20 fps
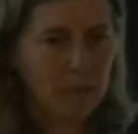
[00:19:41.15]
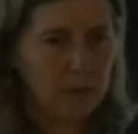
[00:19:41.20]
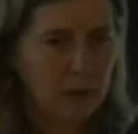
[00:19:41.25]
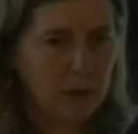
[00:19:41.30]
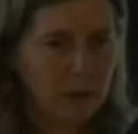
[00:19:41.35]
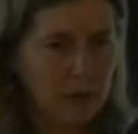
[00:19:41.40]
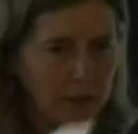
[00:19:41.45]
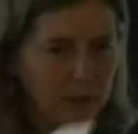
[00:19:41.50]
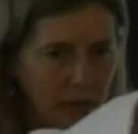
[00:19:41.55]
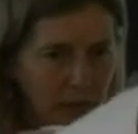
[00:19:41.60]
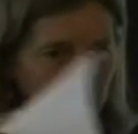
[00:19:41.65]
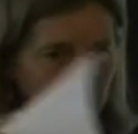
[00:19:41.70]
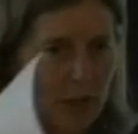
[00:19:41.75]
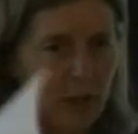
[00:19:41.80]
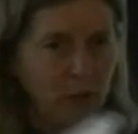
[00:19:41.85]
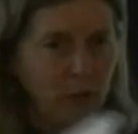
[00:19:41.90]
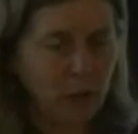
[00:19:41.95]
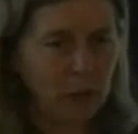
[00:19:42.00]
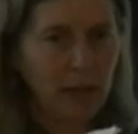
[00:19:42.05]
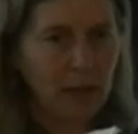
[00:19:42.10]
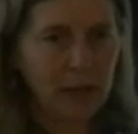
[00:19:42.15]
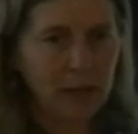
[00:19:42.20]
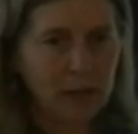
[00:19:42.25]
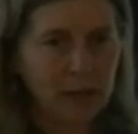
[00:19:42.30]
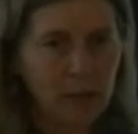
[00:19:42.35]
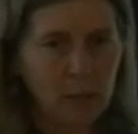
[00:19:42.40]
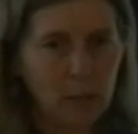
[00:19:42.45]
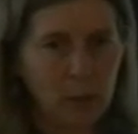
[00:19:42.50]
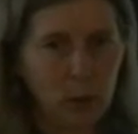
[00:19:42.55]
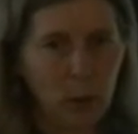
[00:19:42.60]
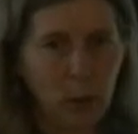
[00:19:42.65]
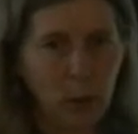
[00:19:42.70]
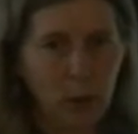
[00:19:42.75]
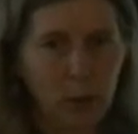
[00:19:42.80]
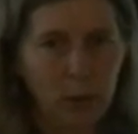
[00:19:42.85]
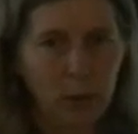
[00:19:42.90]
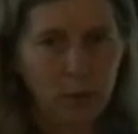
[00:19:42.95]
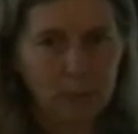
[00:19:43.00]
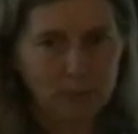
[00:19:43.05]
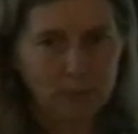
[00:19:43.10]
there is the Central London
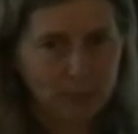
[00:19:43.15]
blob.